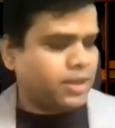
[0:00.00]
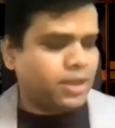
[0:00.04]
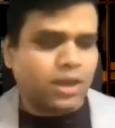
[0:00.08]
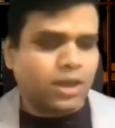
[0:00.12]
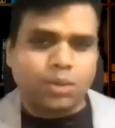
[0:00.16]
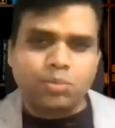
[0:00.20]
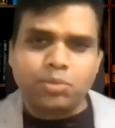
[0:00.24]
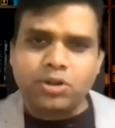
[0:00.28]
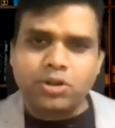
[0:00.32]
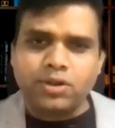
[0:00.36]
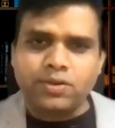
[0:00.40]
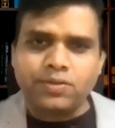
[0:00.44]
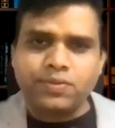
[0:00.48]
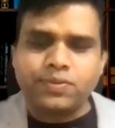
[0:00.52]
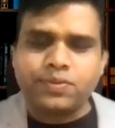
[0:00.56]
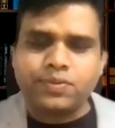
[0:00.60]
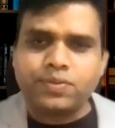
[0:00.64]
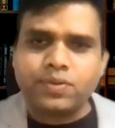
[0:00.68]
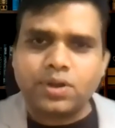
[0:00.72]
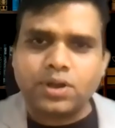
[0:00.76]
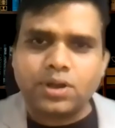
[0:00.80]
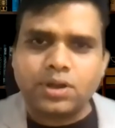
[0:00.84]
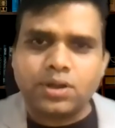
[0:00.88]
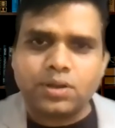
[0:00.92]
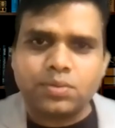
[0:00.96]
think a couple of
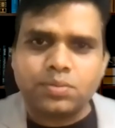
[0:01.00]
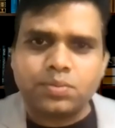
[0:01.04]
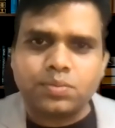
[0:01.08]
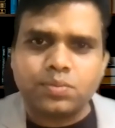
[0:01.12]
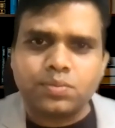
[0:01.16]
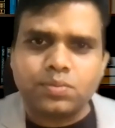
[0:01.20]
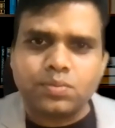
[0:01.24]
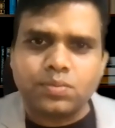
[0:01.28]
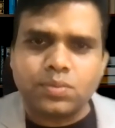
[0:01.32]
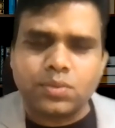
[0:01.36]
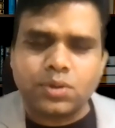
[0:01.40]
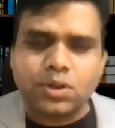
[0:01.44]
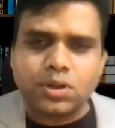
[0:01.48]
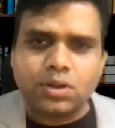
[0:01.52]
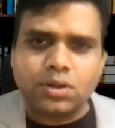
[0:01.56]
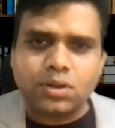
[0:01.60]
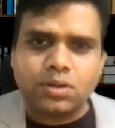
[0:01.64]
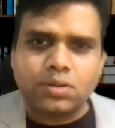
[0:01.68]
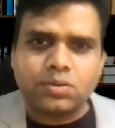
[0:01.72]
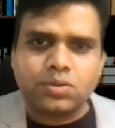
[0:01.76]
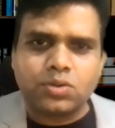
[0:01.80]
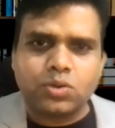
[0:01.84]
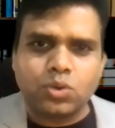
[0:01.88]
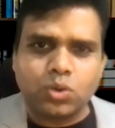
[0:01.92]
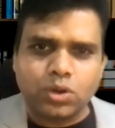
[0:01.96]

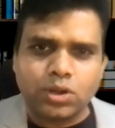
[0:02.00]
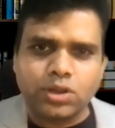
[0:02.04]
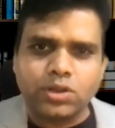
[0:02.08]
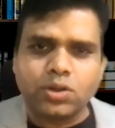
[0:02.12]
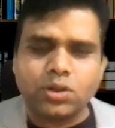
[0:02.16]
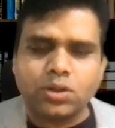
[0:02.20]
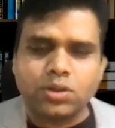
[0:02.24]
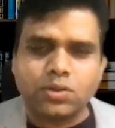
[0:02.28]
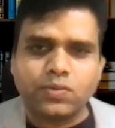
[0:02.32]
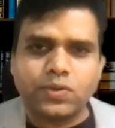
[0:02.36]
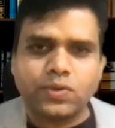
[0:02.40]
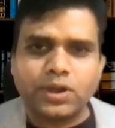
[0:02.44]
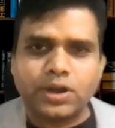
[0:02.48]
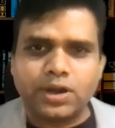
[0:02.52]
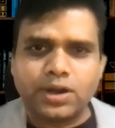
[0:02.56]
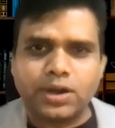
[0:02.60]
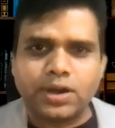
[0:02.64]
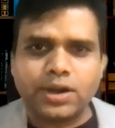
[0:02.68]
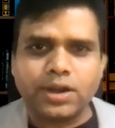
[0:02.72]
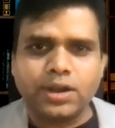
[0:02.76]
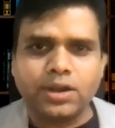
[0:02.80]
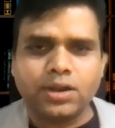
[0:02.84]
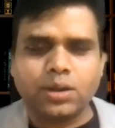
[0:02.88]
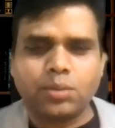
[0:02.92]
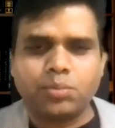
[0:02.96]
stories also we heard,
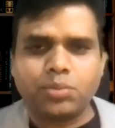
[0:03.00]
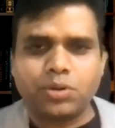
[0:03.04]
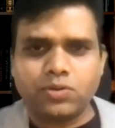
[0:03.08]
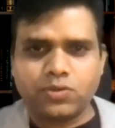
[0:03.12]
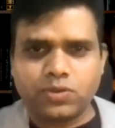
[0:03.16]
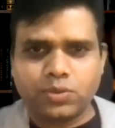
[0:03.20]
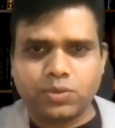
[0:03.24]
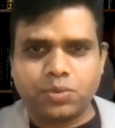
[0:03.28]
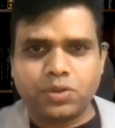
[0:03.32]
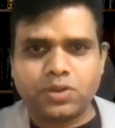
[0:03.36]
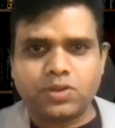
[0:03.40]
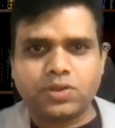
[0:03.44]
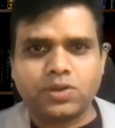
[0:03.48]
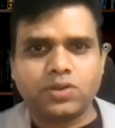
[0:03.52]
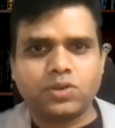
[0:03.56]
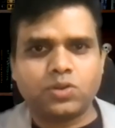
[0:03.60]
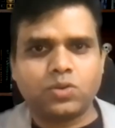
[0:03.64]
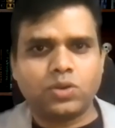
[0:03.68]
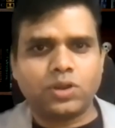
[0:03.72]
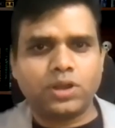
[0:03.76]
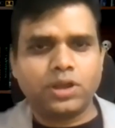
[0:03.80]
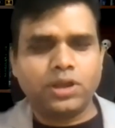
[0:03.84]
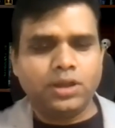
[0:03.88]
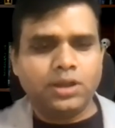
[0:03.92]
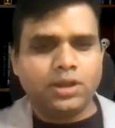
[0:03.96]
right? Couple of speeches
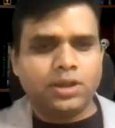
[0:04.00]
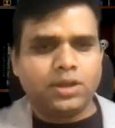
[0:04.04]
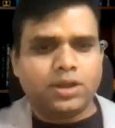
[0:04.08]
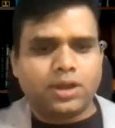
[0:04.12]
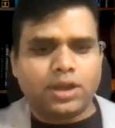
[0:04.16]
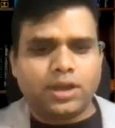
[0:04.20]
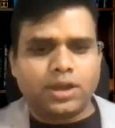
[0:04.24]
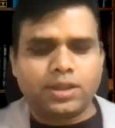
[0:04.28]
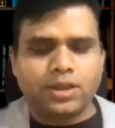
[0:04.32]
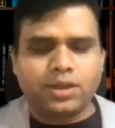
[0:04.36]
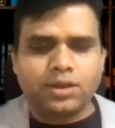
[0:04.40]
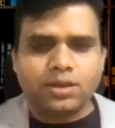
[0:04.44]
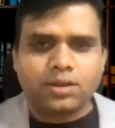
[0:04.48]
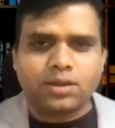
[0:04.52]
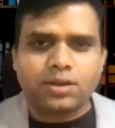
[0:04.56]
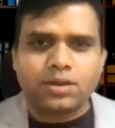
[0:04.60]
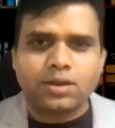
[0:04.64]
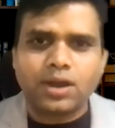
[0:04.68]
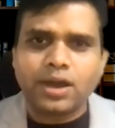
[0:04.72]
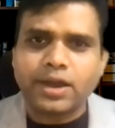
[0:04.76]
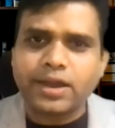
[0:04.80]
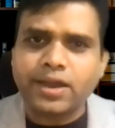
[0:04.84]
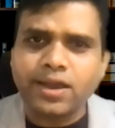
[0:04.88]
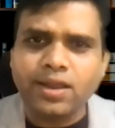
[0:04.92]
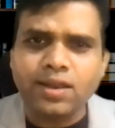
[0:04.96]
today. I think
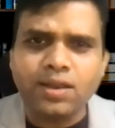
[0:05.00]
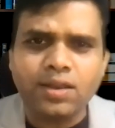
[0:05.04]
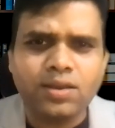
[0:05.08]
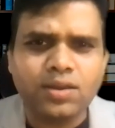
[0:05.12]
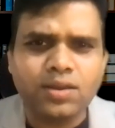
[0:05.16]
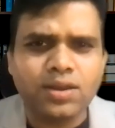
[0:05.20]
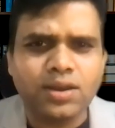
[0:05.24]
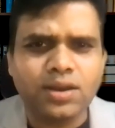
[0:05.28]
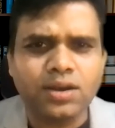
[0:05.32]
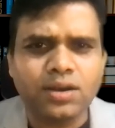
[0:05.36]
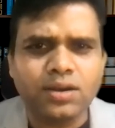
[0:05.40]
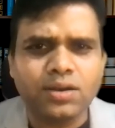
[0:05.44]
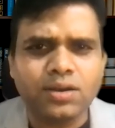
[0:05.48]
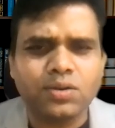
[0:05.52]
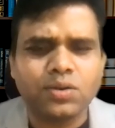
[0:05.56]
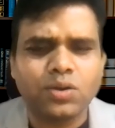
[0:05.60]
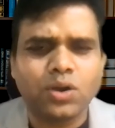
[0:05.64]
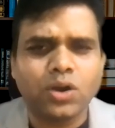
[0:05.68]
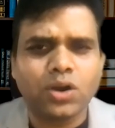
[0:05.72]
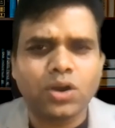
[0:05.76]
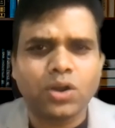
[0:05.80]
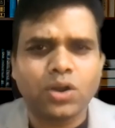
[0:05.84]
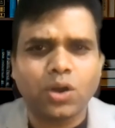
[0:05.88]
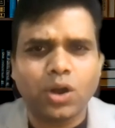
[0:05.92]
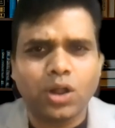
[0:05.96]
again here,
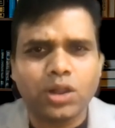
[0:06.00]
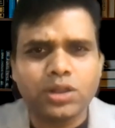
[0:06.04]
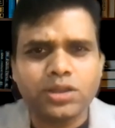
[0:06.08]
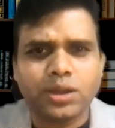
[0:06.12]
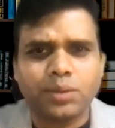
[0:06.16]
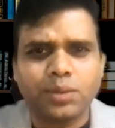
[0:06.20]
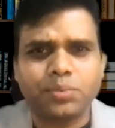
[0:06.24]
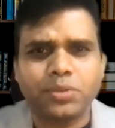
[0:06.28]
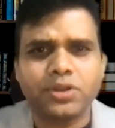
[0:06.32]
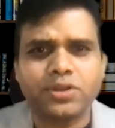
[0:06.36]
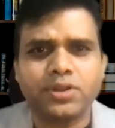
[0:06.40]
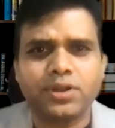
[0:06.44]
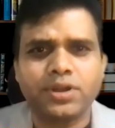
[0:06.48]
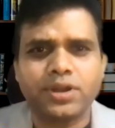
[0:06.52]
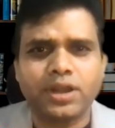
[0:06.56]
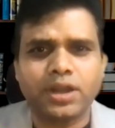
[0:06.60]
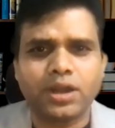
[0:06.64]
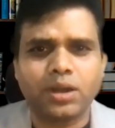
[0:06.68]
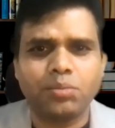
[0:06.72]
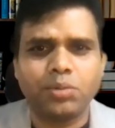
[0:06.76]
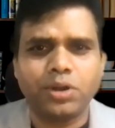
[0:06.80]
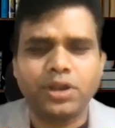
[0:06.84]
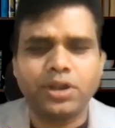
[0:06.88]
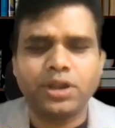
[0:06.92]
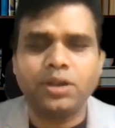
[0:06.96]
not all chapters are
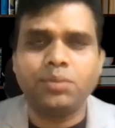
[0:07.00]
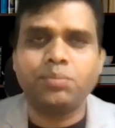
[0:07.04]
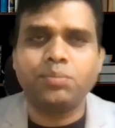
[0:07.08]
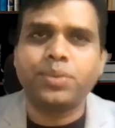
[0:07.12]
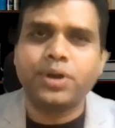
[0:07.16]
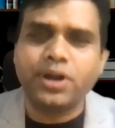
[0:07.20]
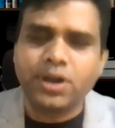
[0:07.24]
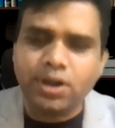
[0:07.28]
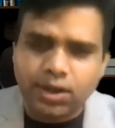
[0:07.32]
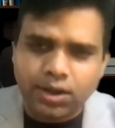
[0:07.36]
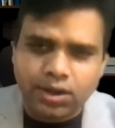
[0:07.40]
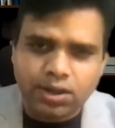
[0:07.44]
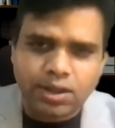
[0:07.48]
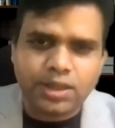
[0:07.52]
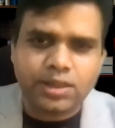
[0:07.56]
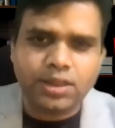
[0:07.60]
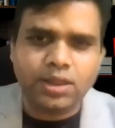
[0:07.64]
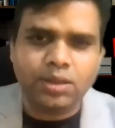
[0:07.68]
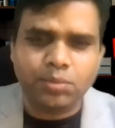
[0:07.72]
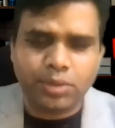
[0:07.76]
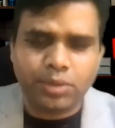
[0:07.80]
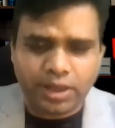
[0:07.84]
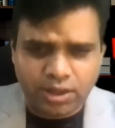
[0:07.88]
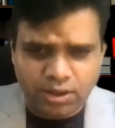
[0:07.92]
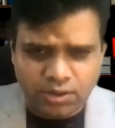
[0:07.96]
recommended, but I
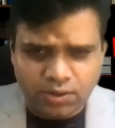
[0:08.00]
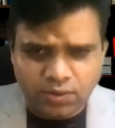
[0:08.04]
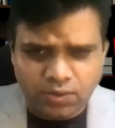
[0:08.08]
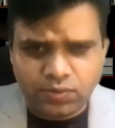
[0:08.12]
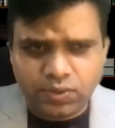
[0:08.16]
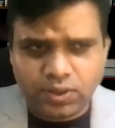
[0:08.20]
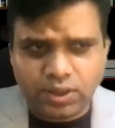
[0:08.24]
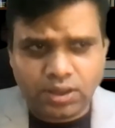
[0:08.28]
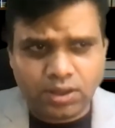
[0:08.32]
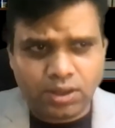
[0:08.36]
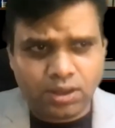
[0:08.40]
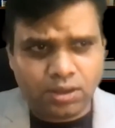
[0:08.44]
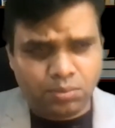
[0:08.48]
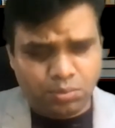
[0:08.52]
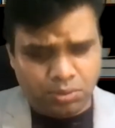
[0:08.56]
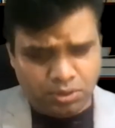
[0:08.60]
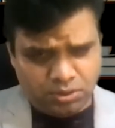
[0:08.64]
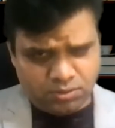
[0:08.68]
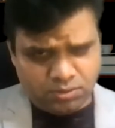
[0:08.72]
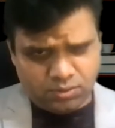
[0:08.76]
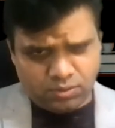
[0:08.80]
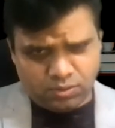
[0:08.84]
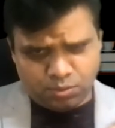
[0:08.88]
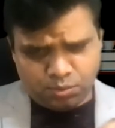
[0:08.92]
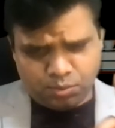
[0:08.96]
think Magic of Thinking
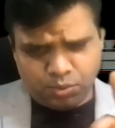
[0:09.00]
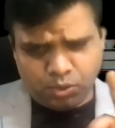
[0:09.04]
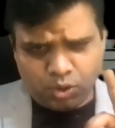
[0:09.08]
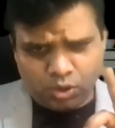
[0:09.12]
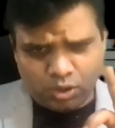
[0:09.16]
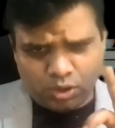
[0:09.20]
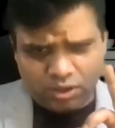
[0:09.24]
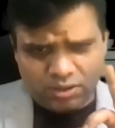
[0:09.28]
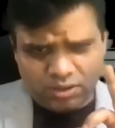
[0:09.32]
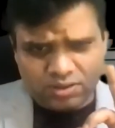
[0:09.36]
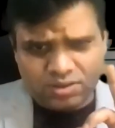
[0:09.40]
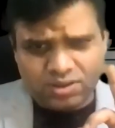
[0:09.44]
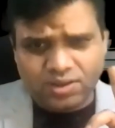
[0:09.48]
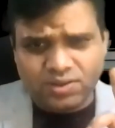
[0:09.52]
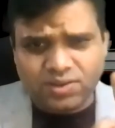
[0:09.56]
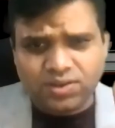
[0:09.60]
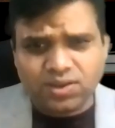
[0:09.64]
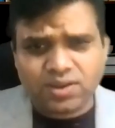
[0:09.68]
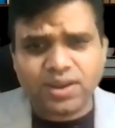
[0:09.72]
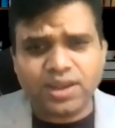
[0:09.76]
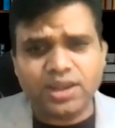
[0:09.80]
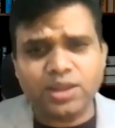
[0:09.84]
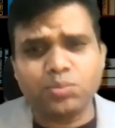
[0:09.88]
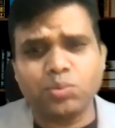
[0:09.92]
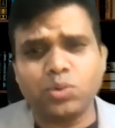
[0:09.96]
book is such
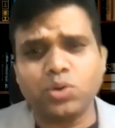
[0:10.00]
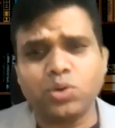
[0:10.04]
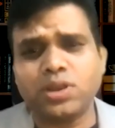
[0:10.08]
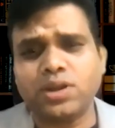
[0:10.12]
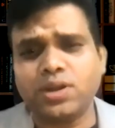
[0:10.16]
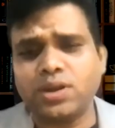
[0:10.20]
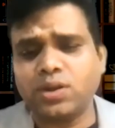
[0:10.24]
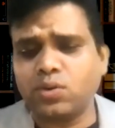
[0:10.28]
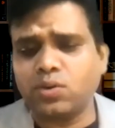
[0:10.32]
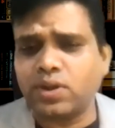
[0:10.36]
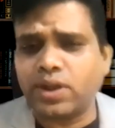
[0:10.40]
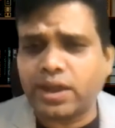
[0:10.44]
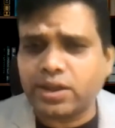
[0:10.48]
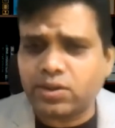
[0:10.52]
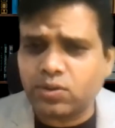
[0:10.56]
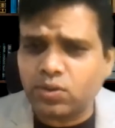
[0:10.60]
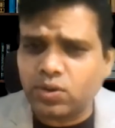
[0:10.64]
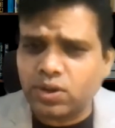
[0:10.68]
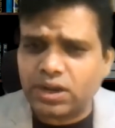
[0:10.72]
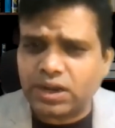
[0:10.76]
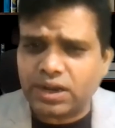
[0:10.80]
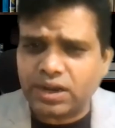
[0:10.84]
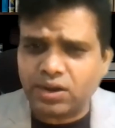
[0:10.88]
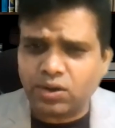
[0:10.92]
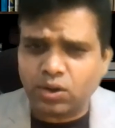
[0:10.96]
a nice book that you can
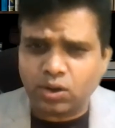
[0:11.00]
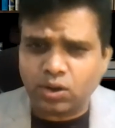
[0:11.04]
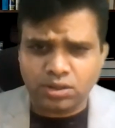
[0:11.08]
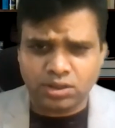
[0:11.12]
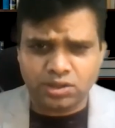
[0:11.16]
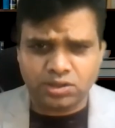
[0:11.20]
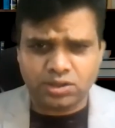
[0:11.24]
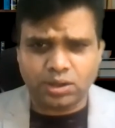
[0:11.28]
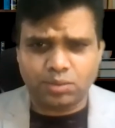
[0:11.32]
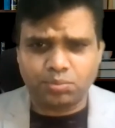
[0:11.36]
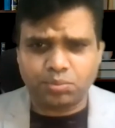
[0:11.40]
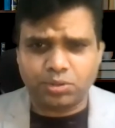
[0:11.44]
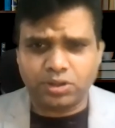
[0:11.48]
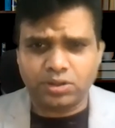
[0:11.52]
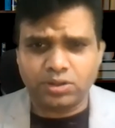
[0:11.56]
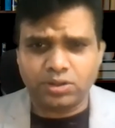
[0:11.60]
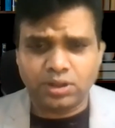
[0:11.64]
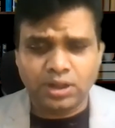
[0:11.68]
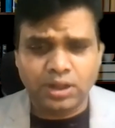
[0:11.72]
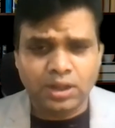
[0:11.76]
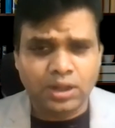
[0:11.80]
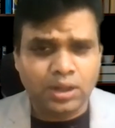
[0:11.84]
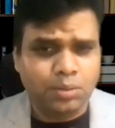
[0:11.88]
actually read all the chapters.